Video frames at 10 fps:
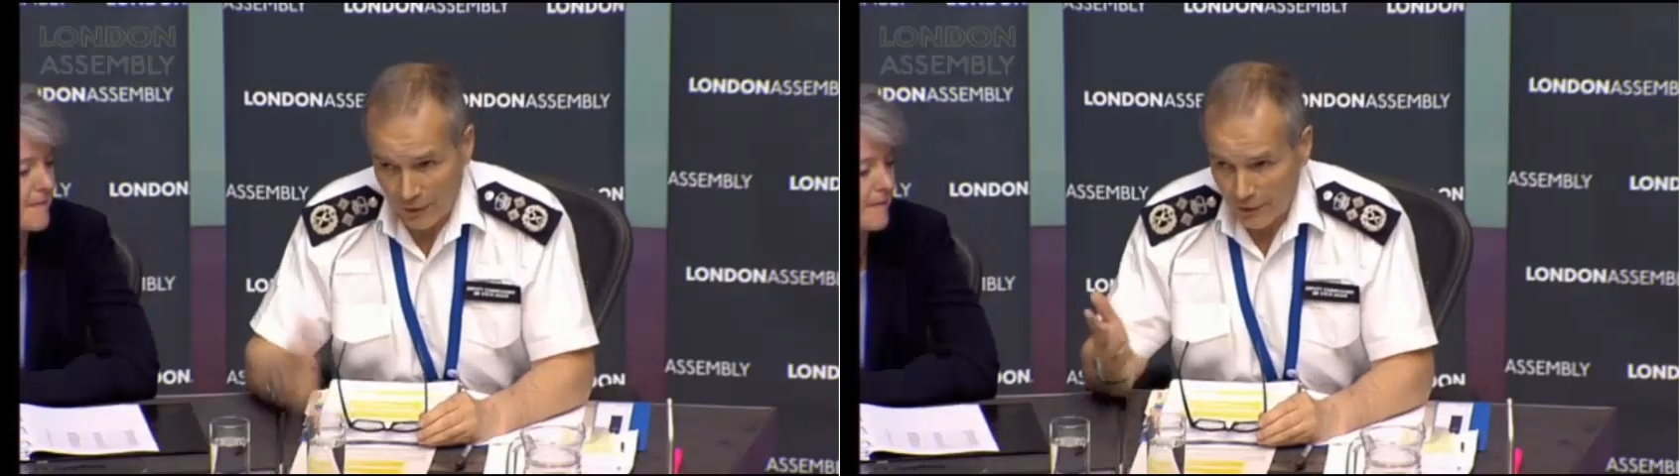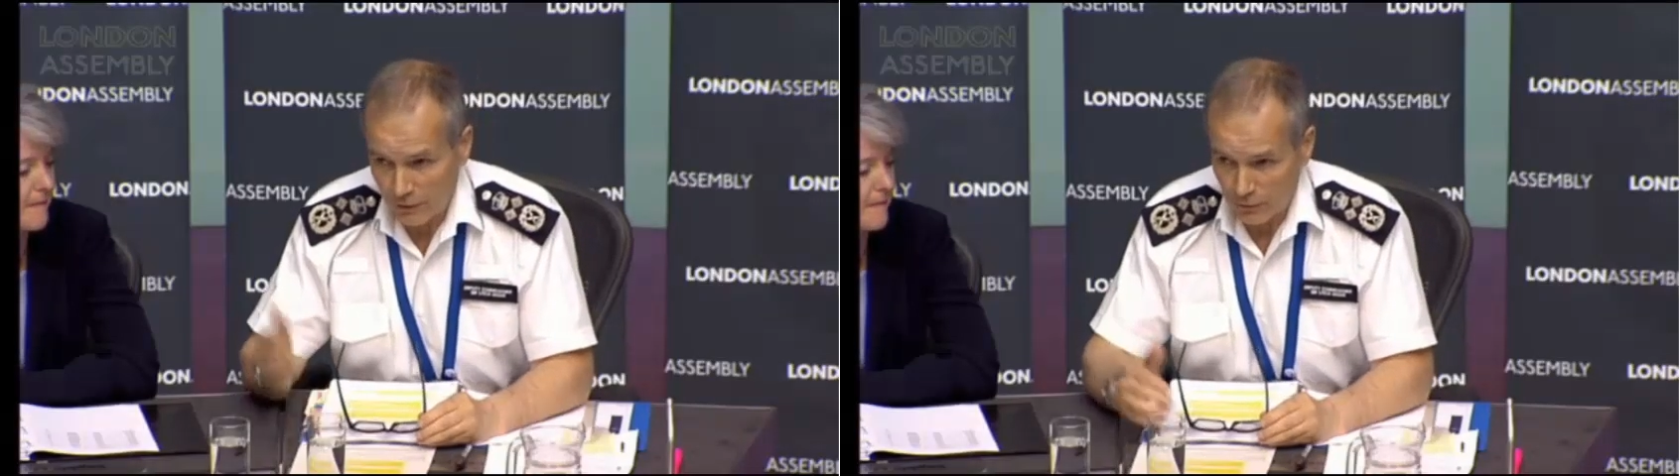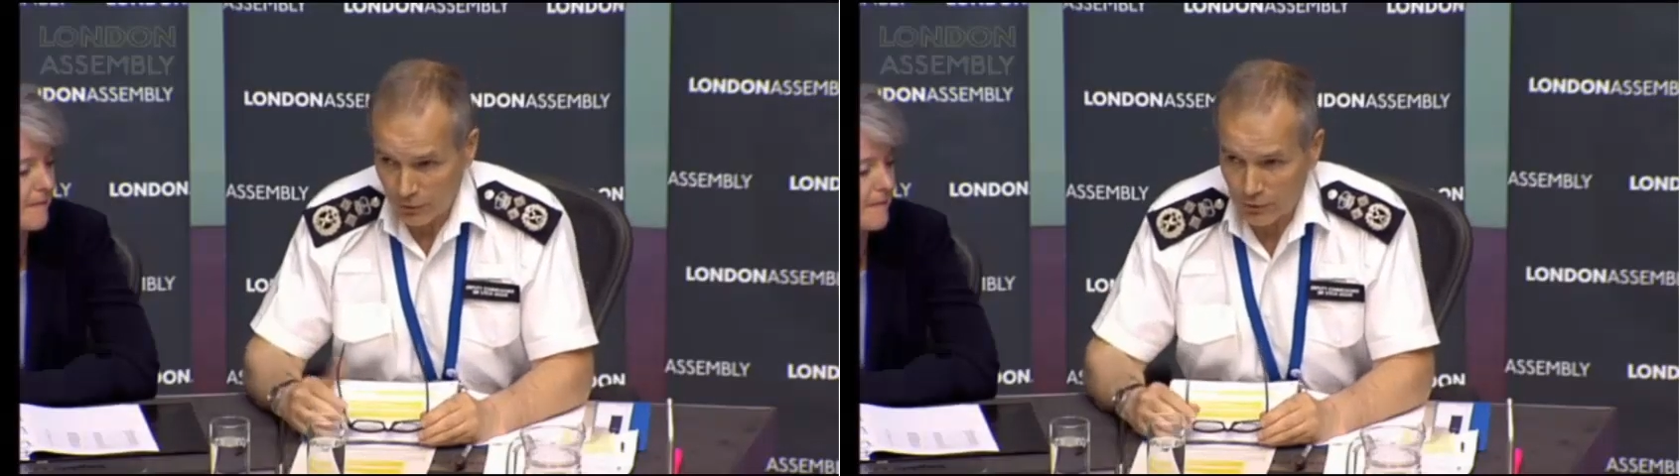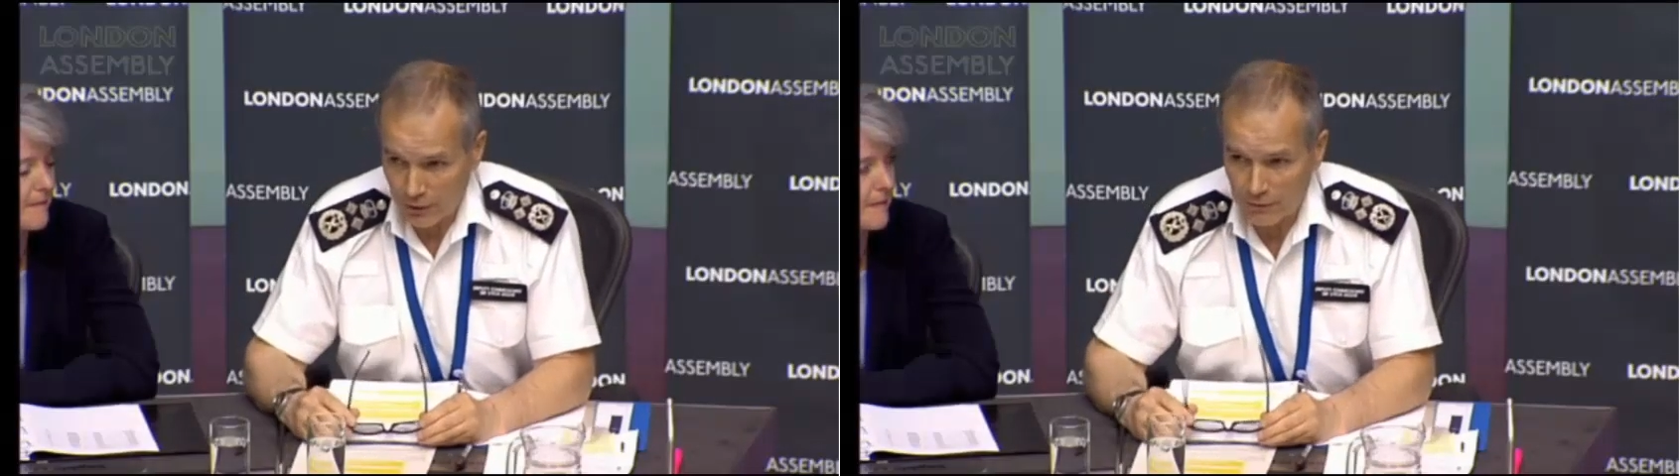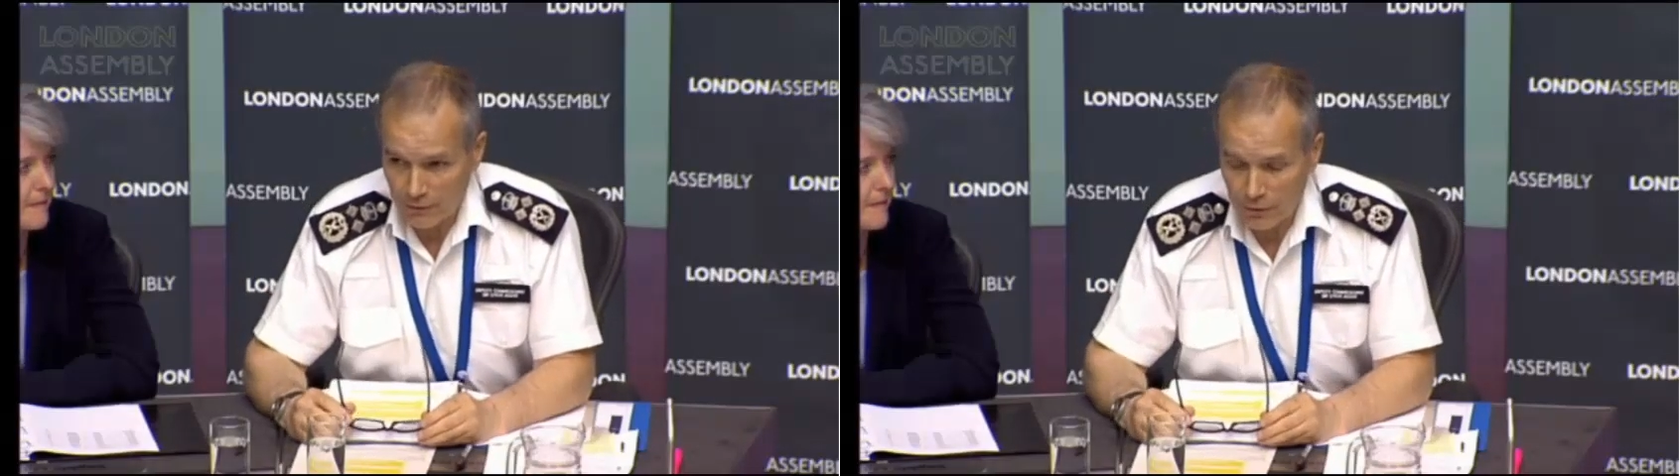I think you
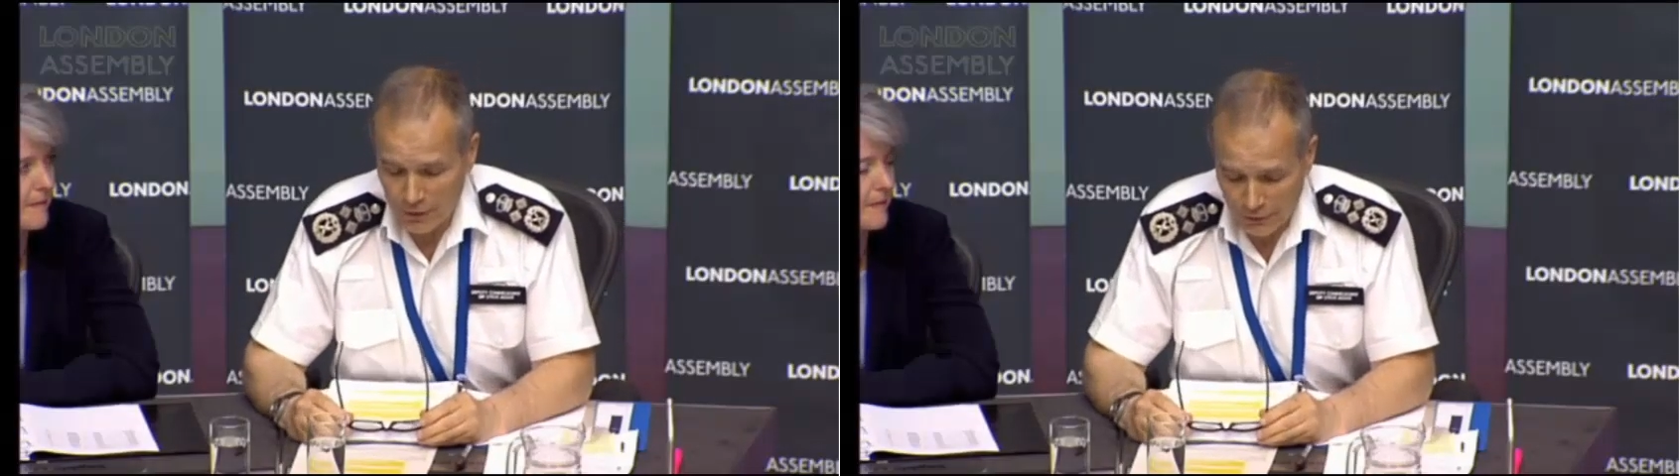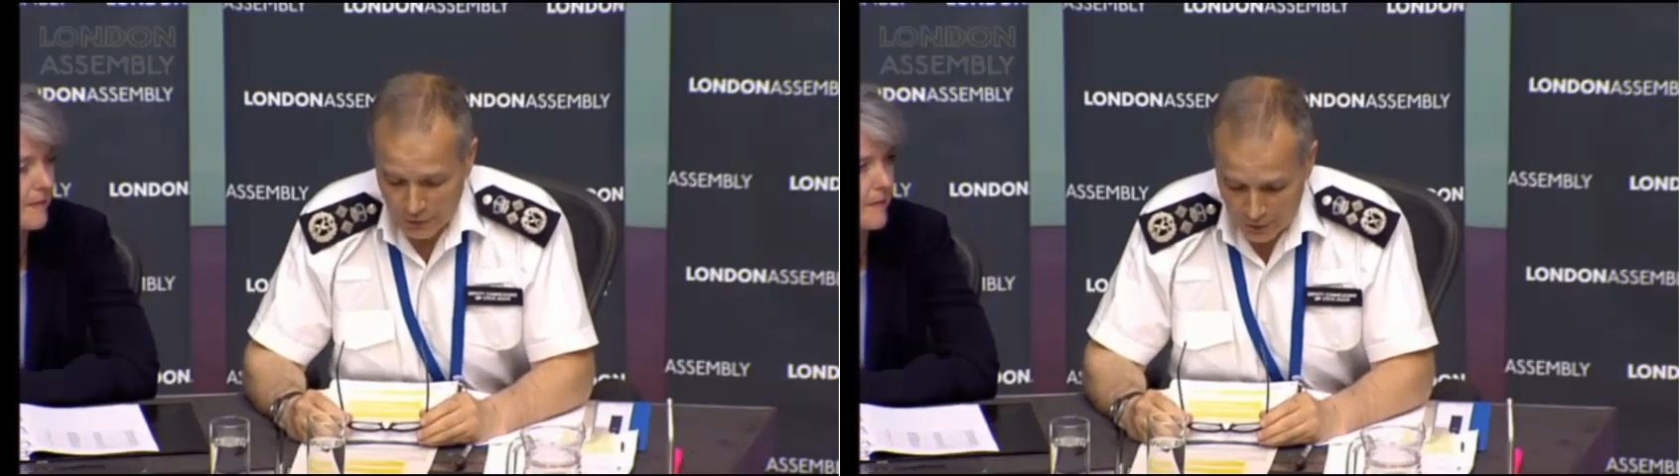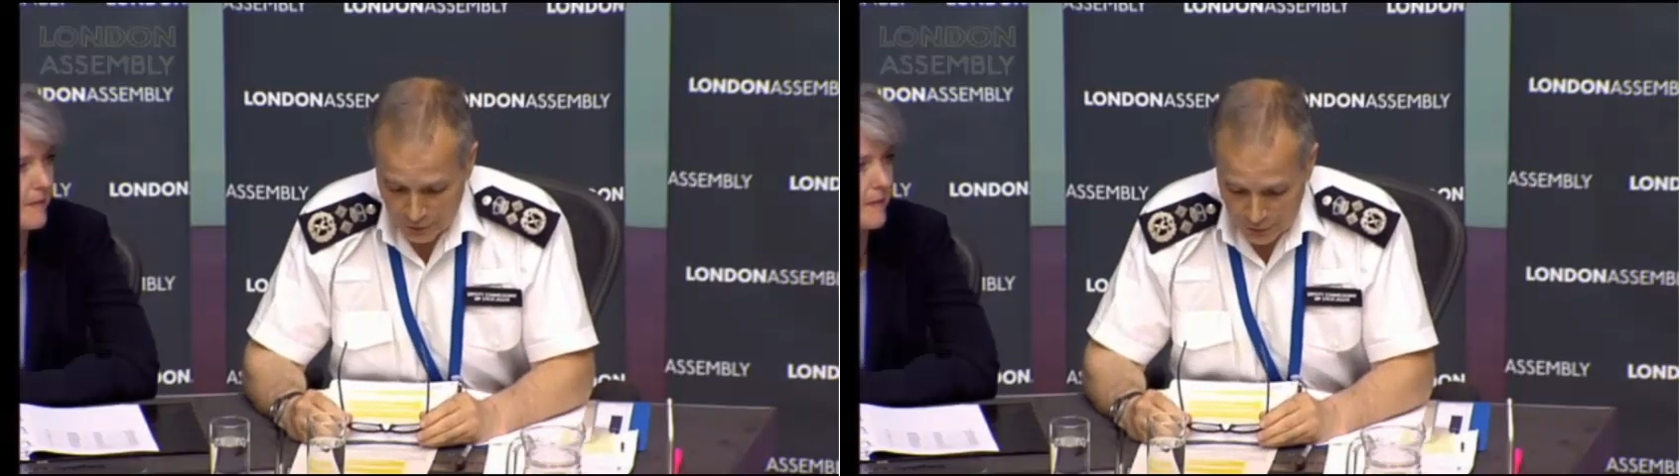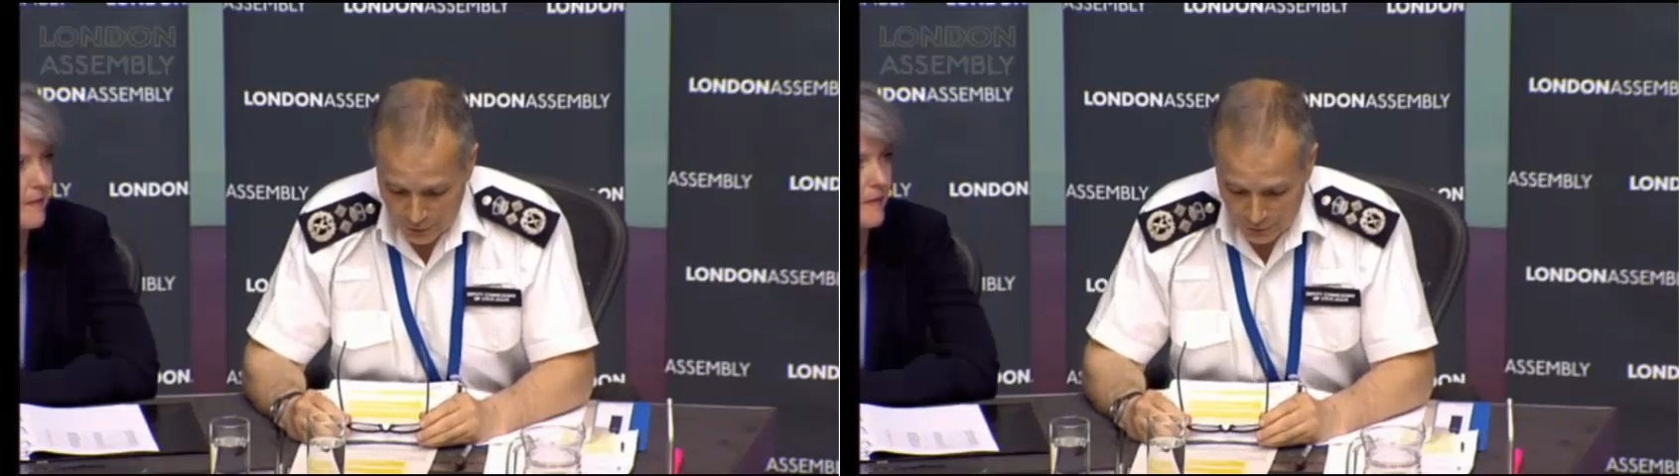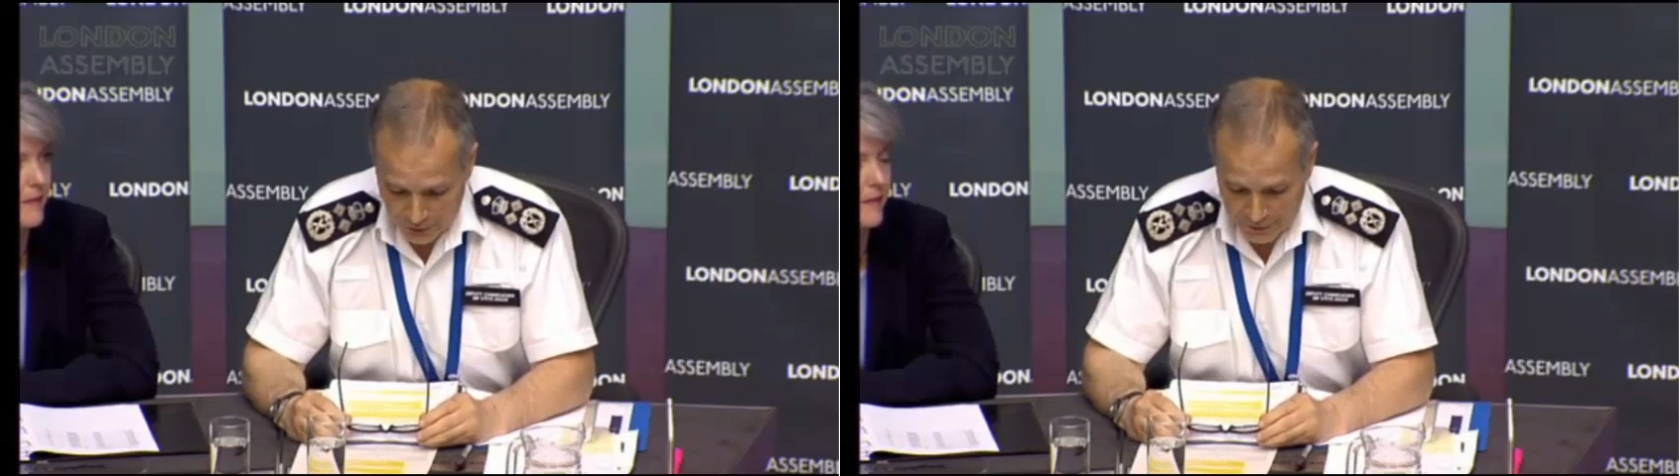did say
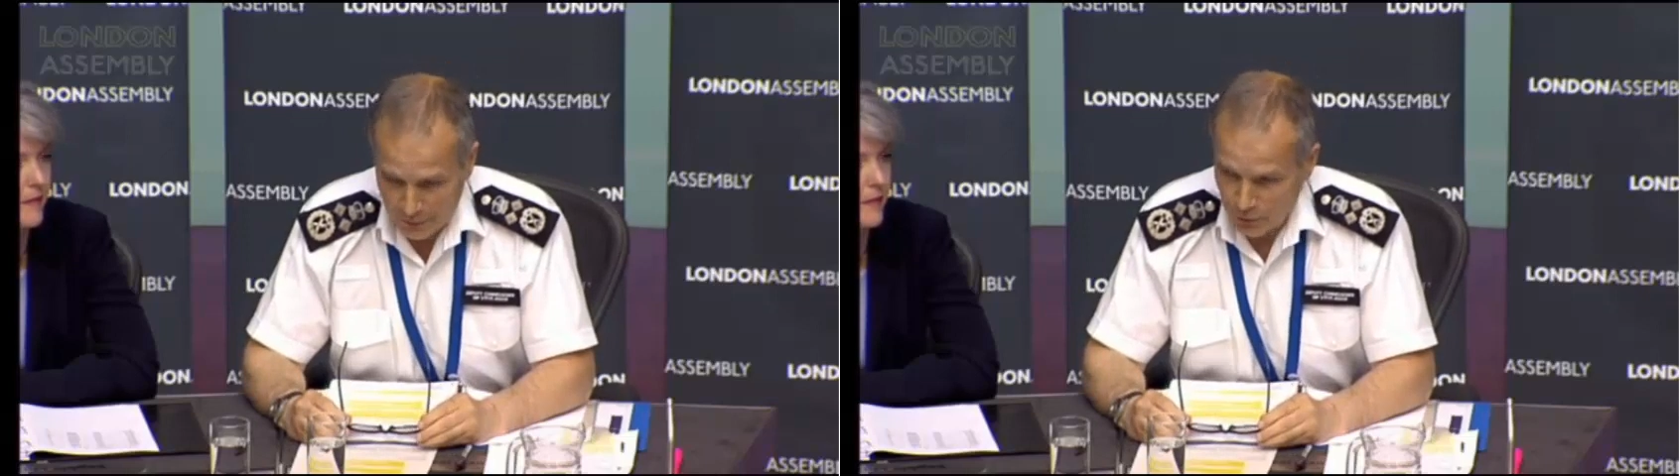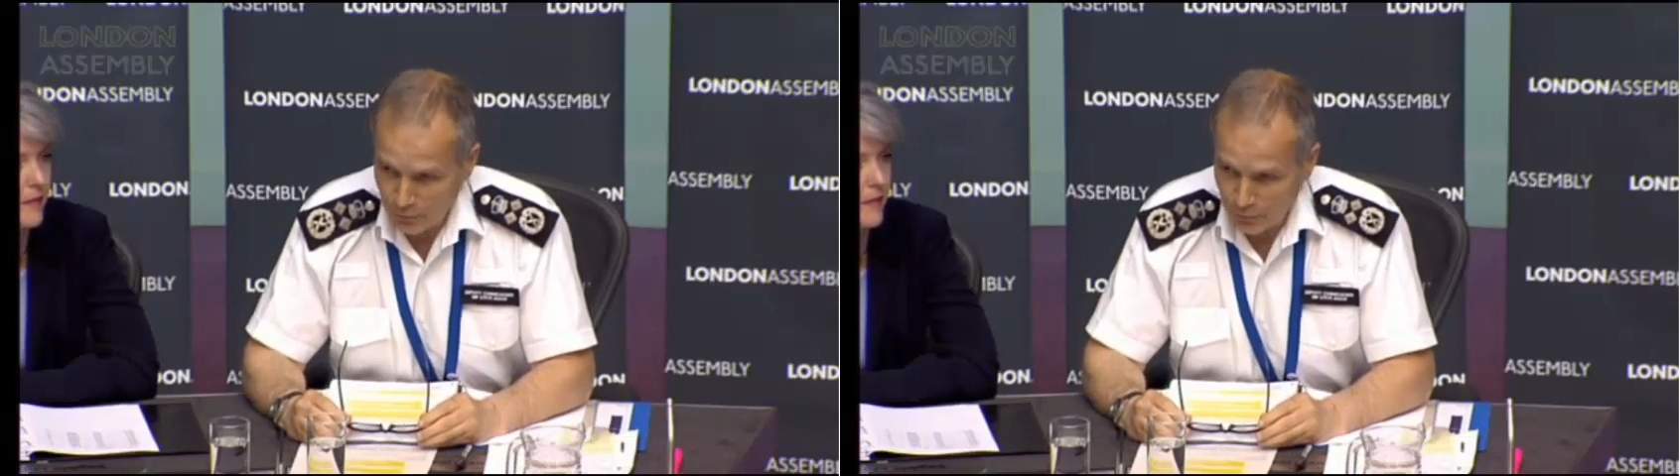that. It's